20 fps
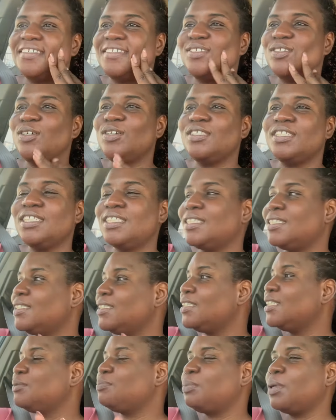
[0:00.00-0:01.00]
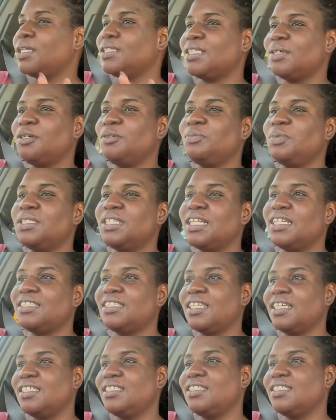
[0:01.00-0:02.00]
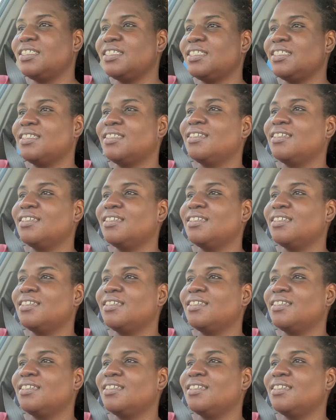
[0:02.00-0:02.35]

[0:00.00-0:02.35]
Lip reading: Sorry, this part, I'm a bit lethargic.